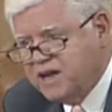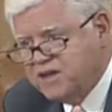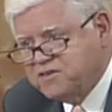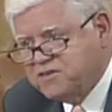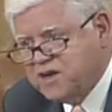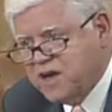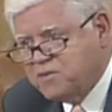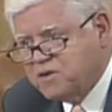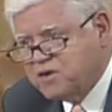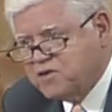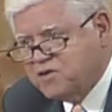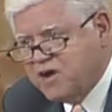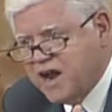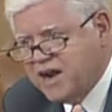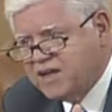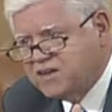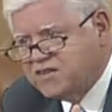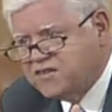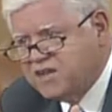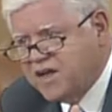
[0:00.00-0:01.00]
in a
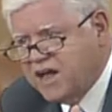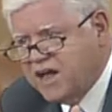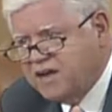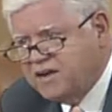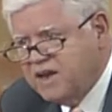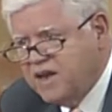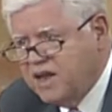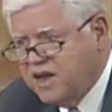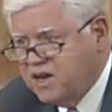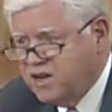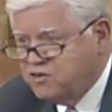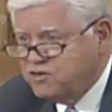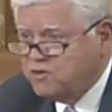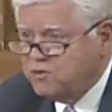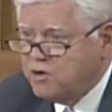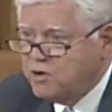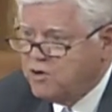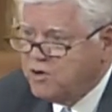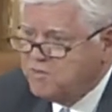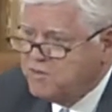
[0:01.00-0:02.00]
Democratic state, and
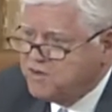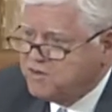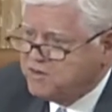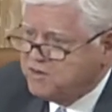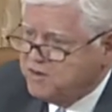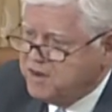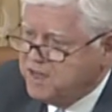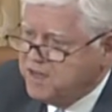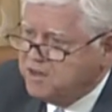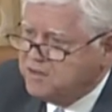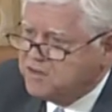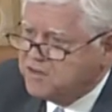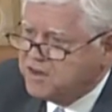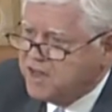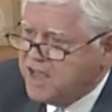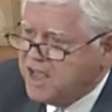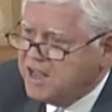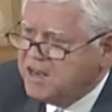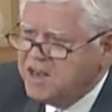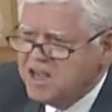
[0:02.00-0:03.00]
as you heard Mr. Neal
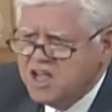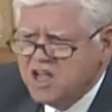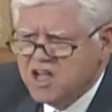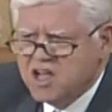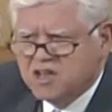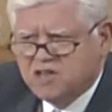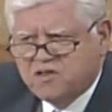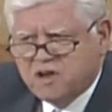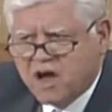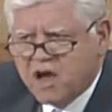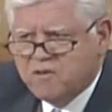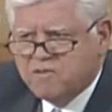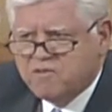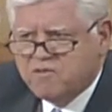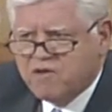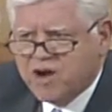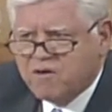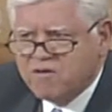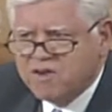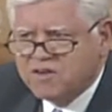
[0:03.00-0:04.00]
say,
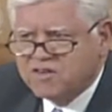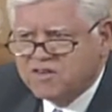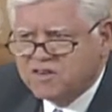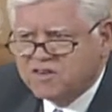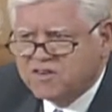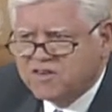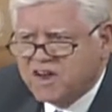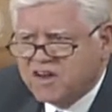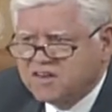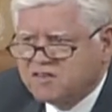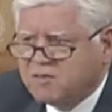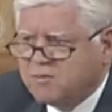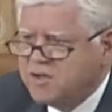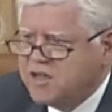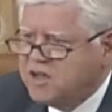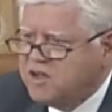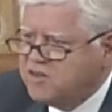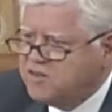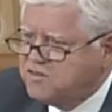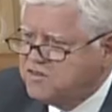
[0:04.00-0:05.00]
done very
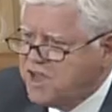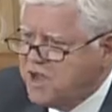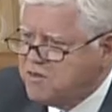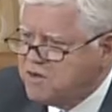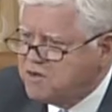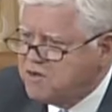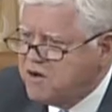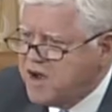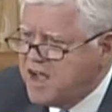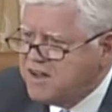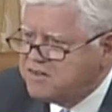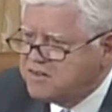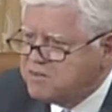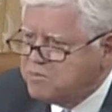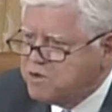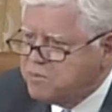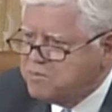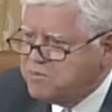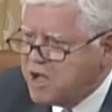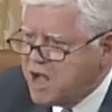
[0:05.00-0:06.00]
successfully because
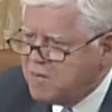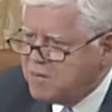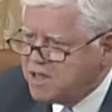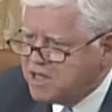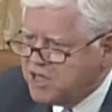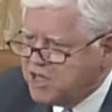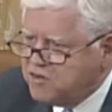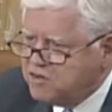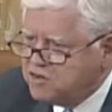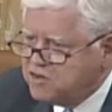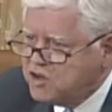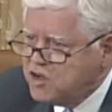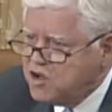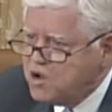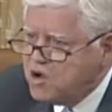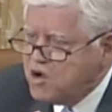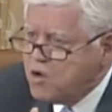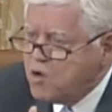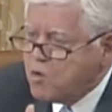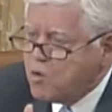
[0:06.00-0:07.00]
Democrats and Republicans
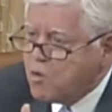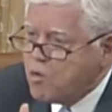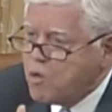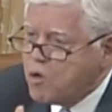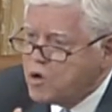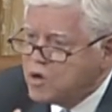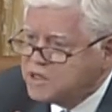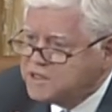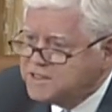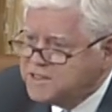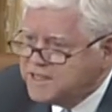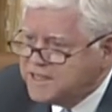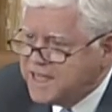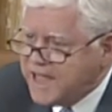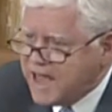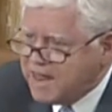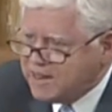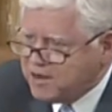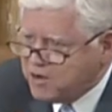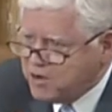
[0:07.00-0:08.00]
worked
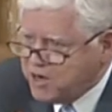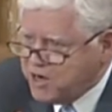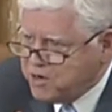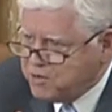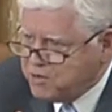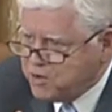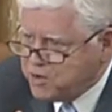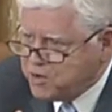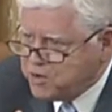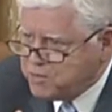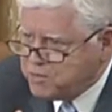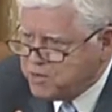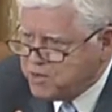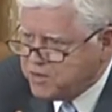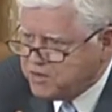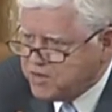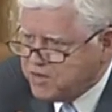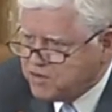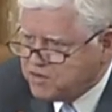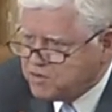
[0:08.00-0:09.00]
together in order to
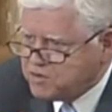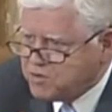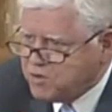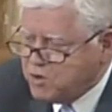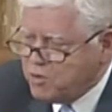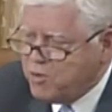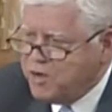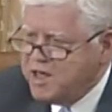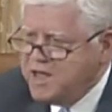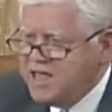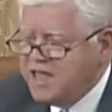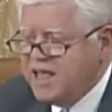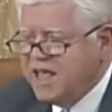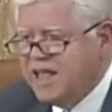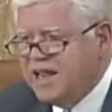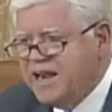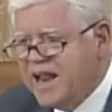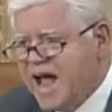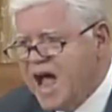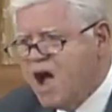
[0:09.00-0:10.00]
put this through.
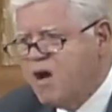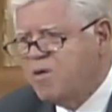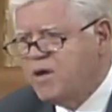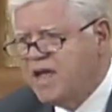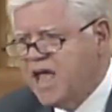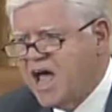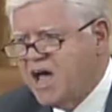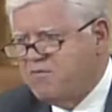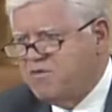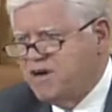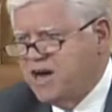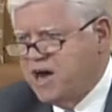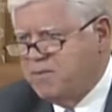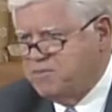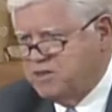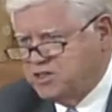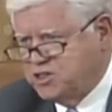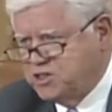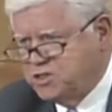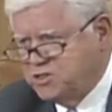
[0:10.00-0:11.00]
And now we have an
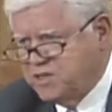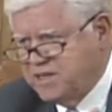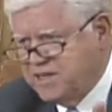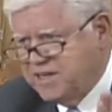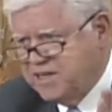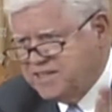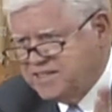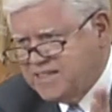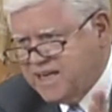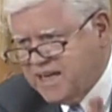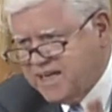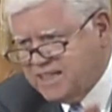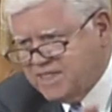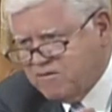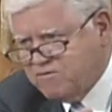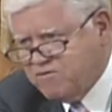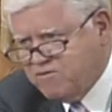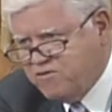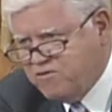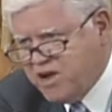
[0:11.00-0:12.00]
opportunity to
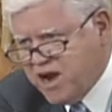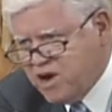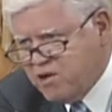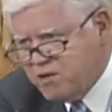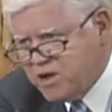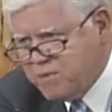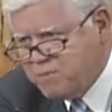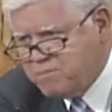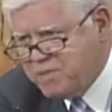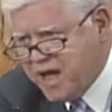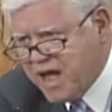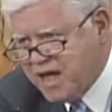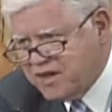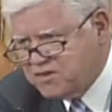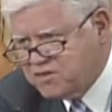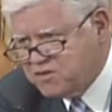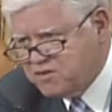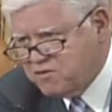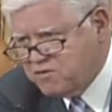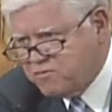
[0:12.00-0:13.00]
take the very
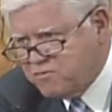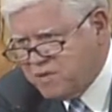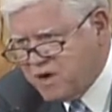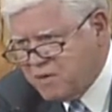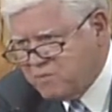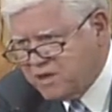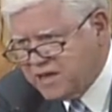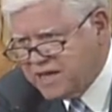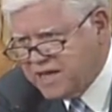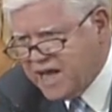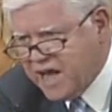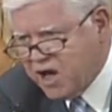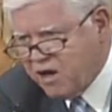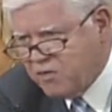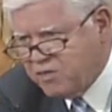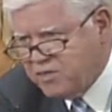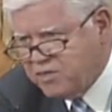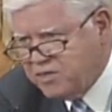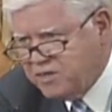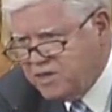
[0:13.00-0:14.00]
best of public
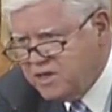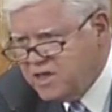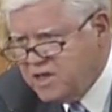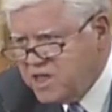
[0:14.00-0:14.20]
health,